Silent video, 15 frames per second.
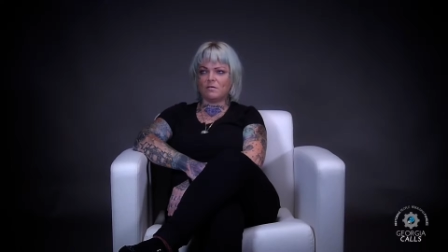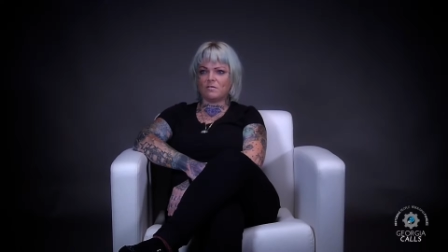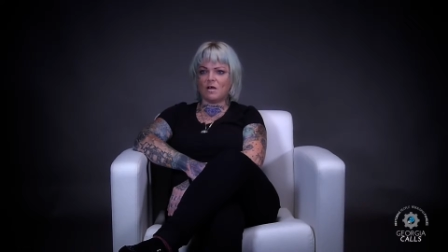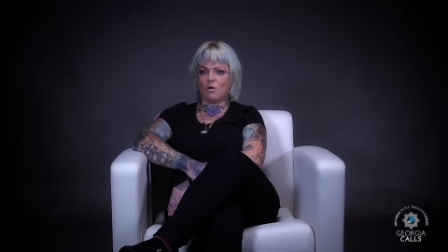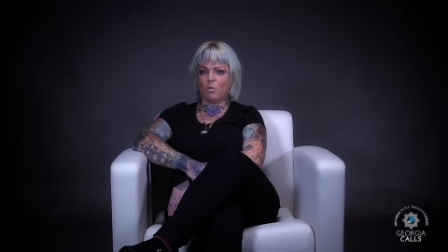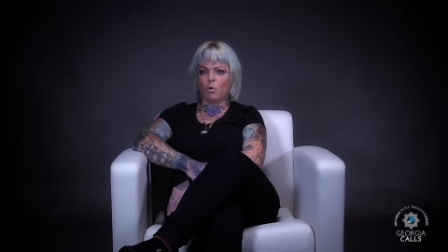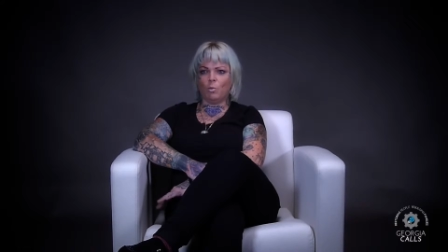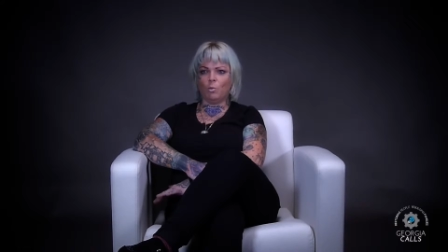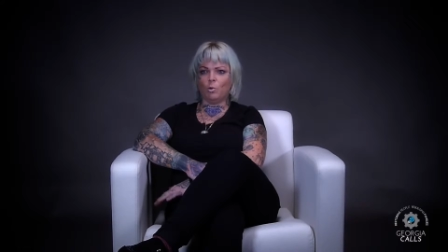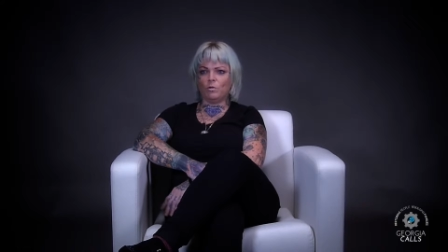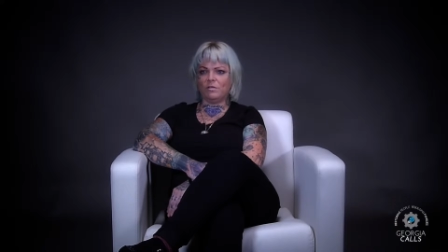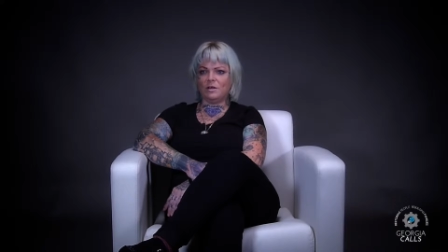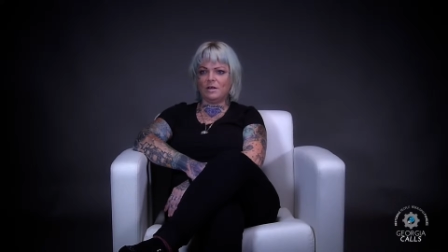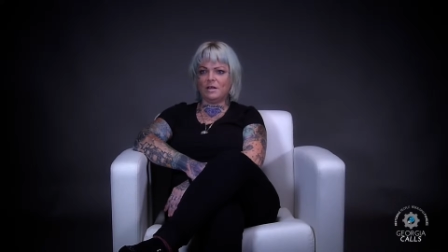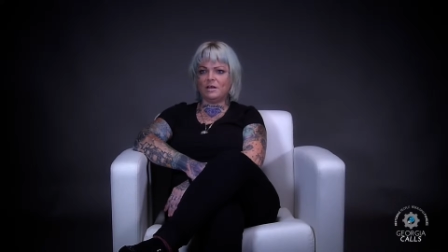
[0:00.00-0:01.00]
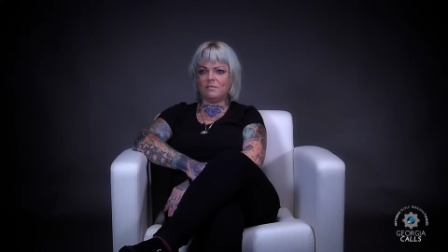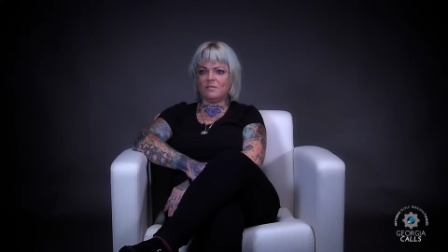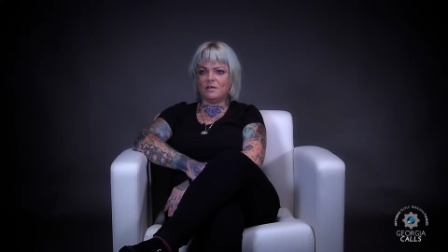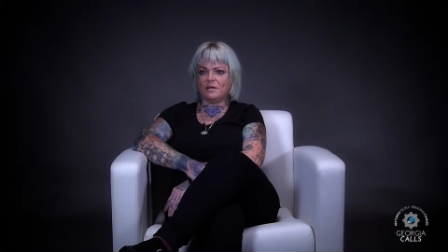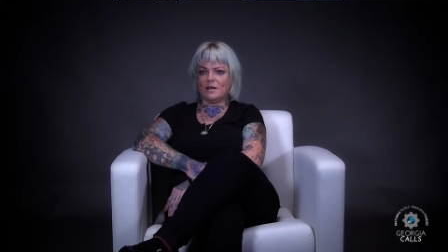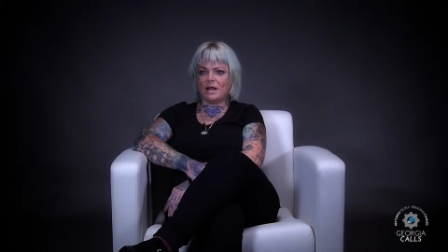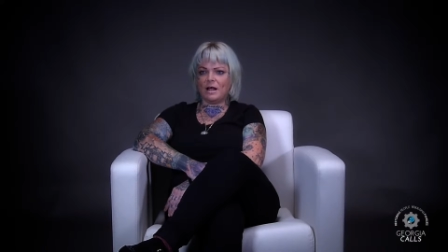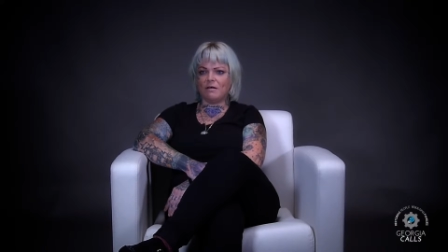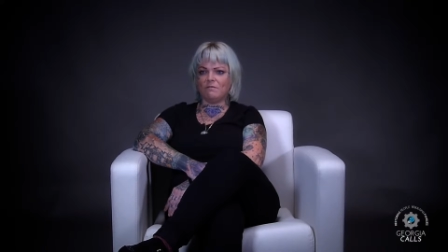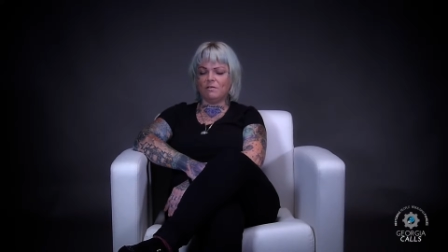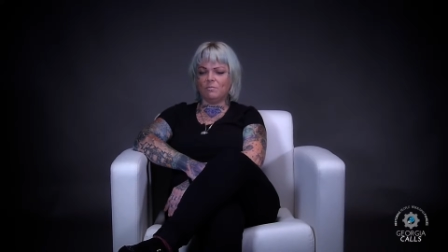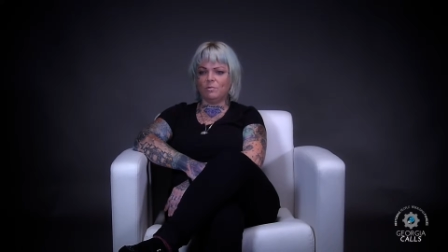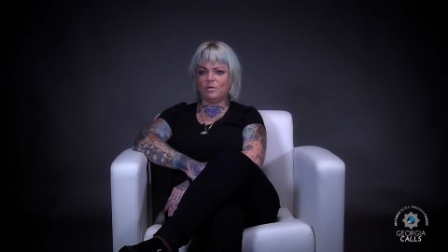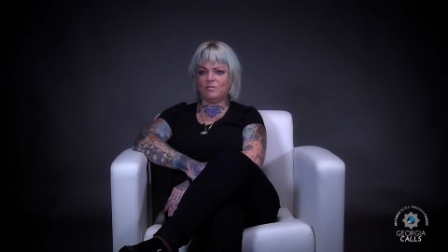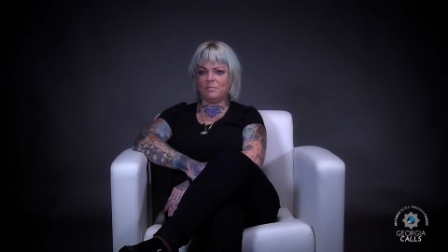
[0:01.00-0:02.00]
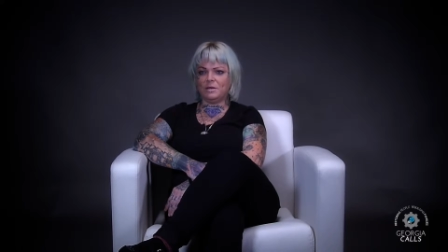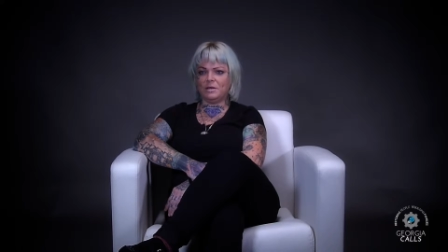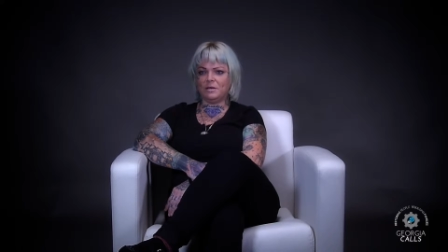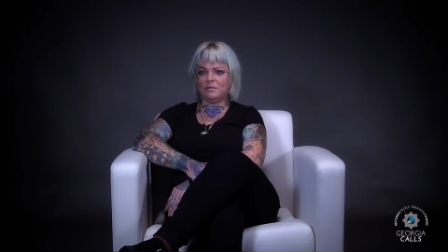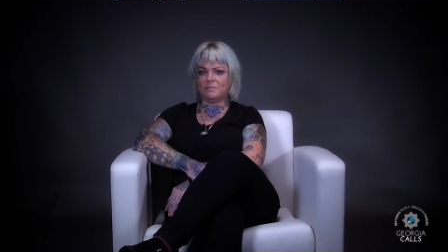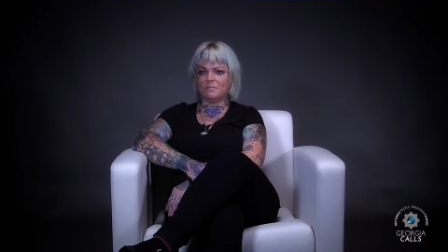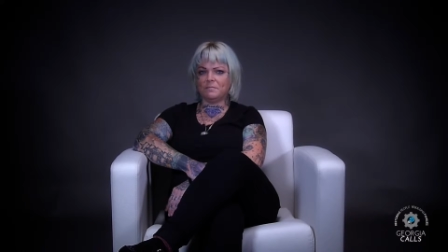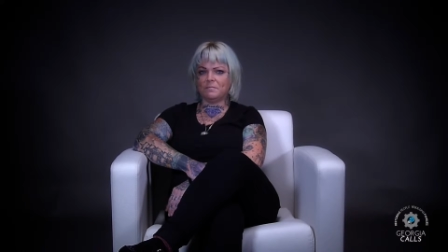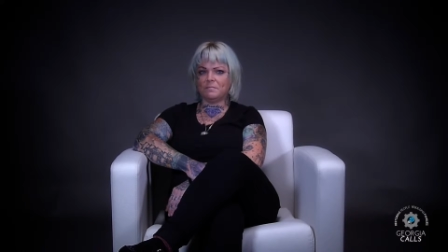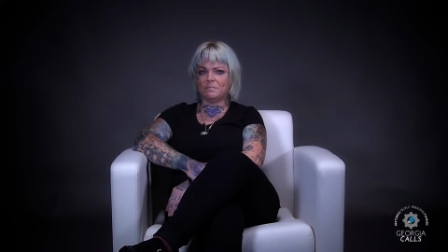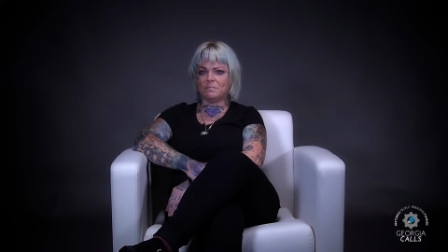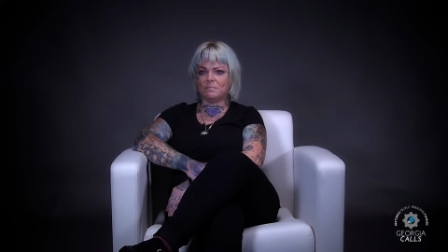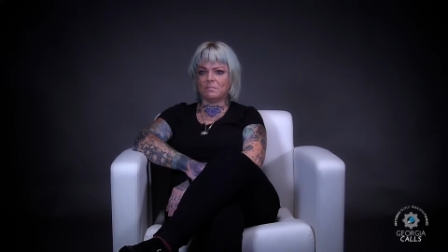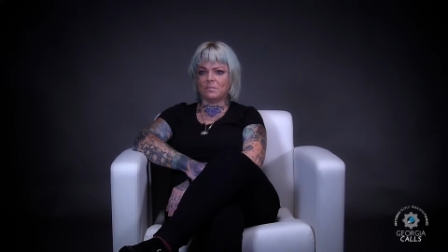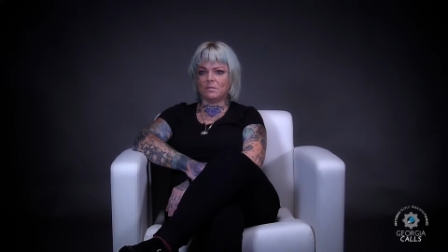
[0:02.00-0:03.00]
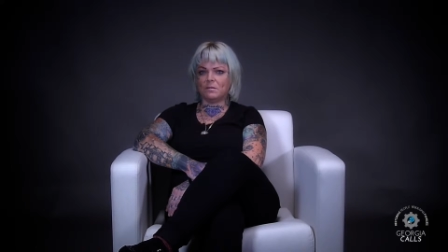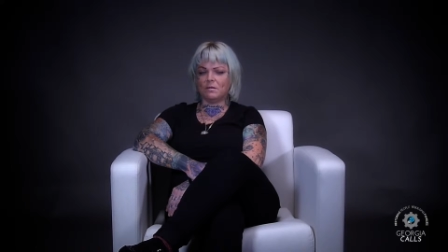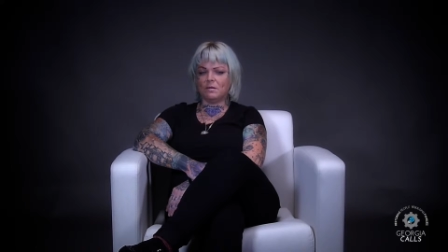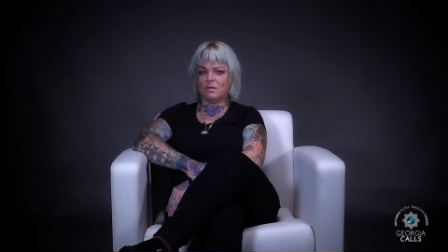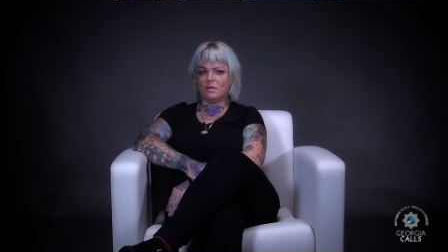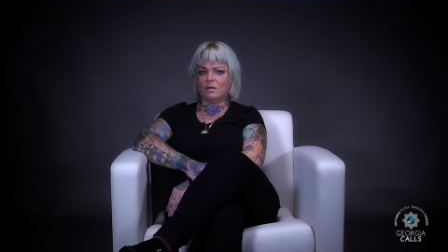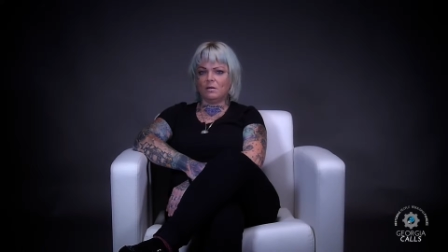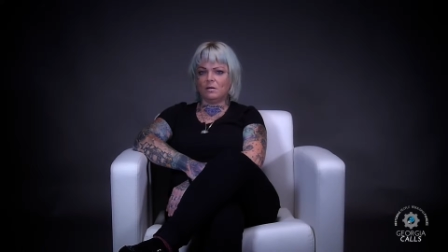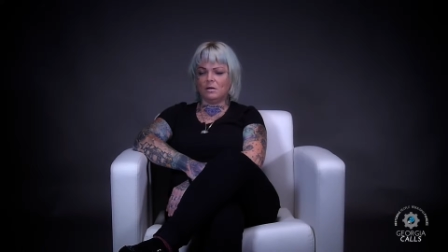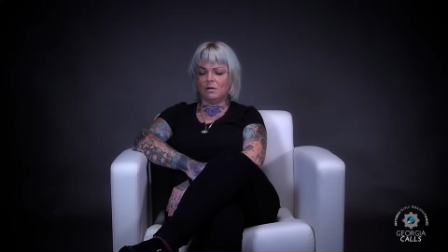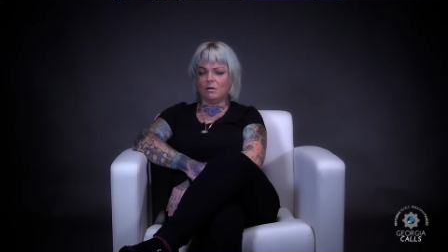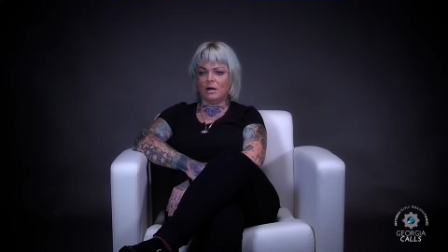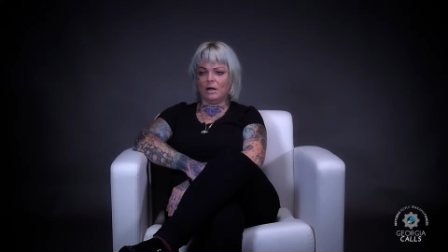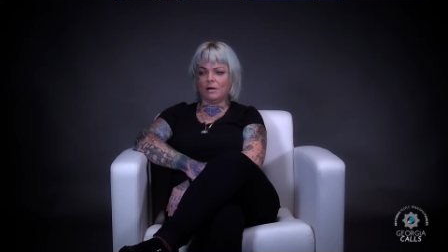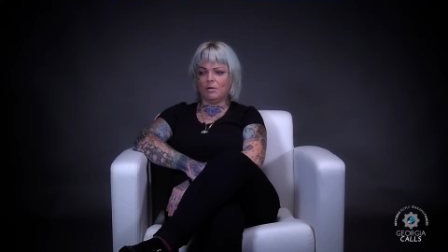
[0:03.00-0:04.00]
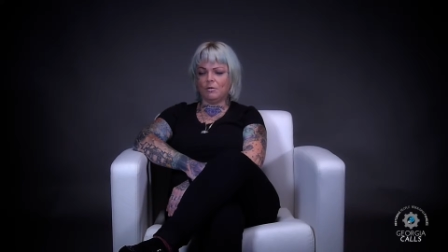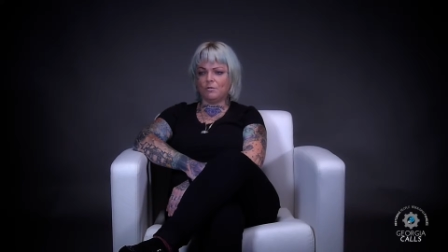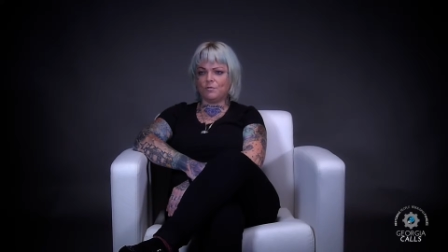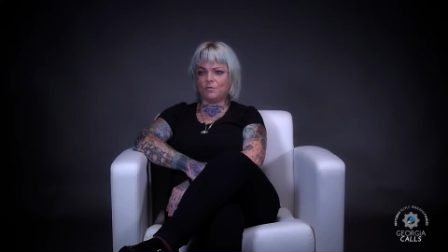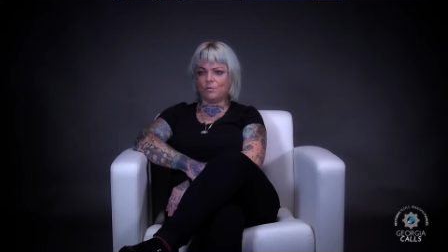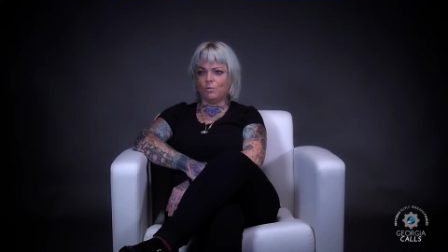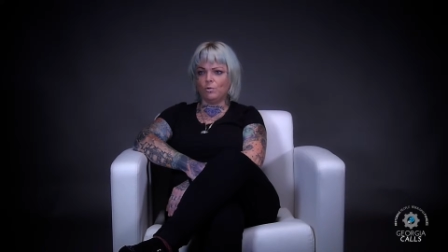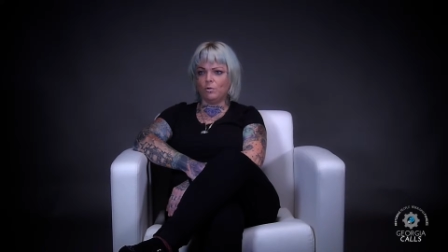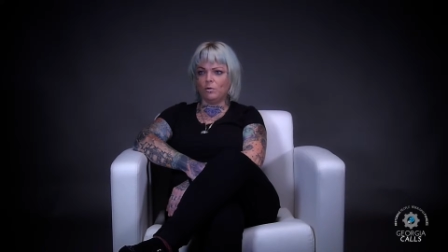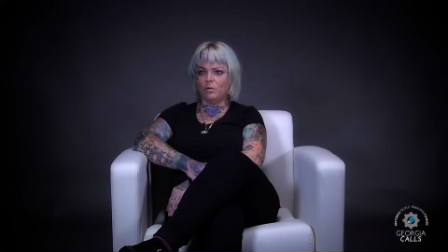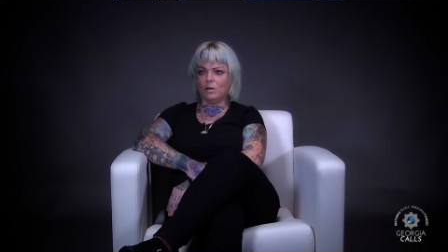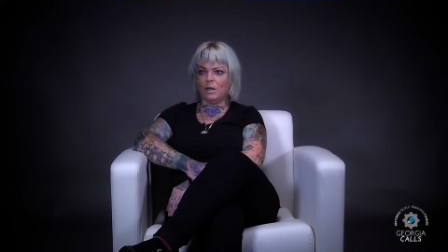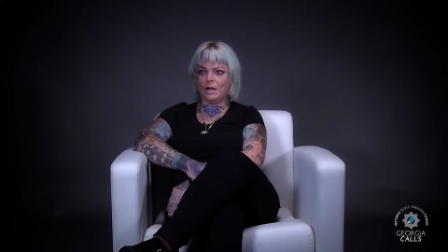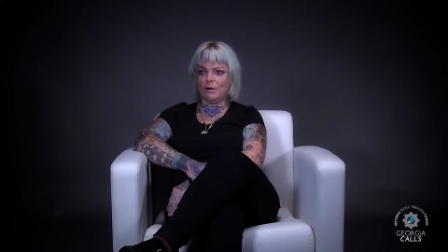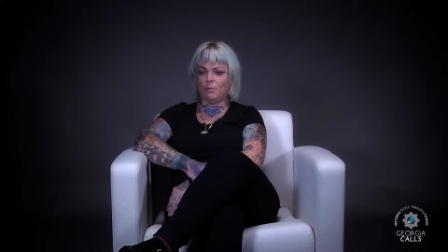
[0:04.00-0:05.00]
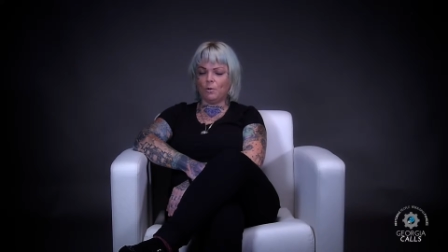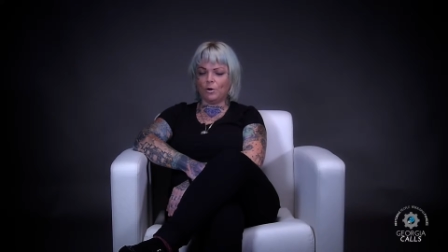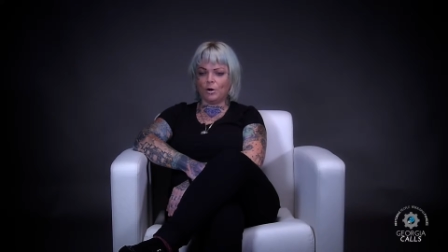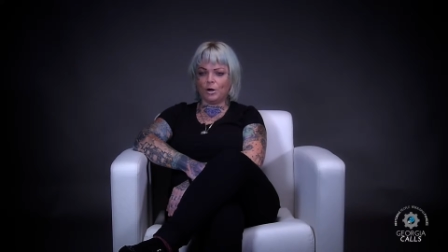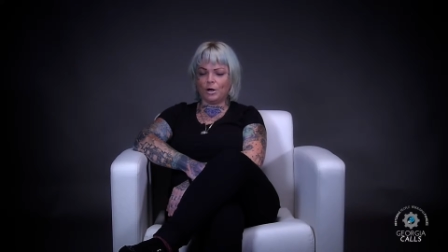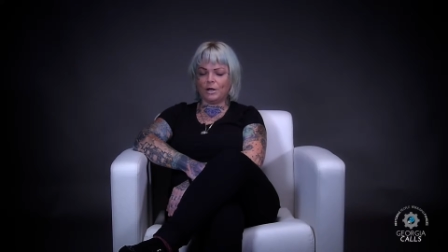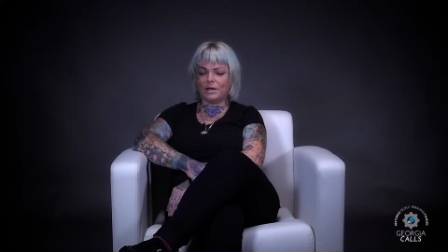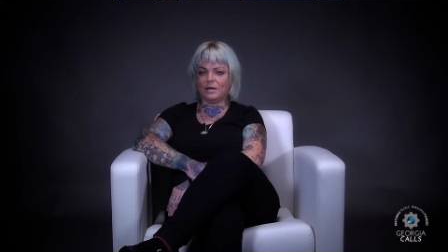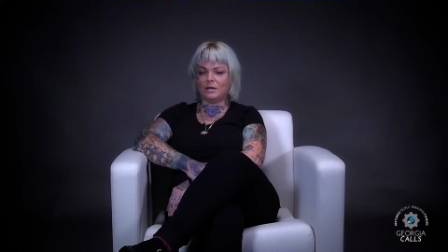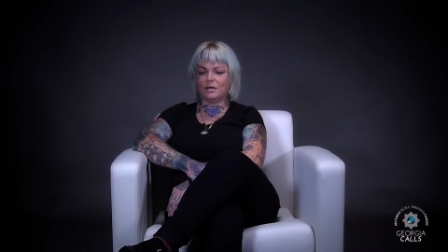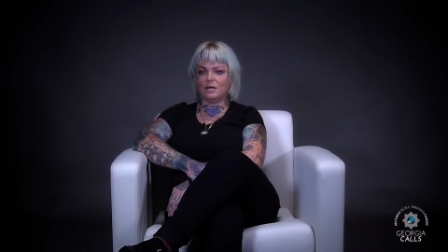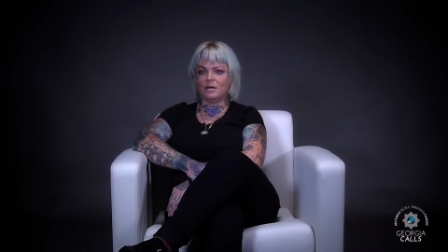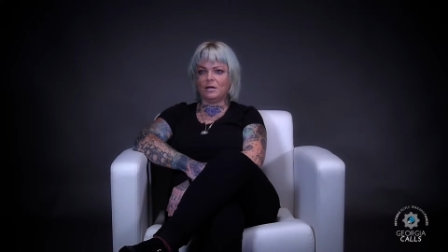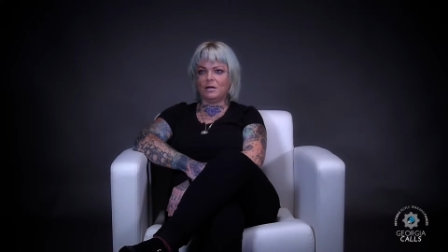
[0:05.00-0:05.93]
because I want more than anything to have them with me. You know, I go to school and I work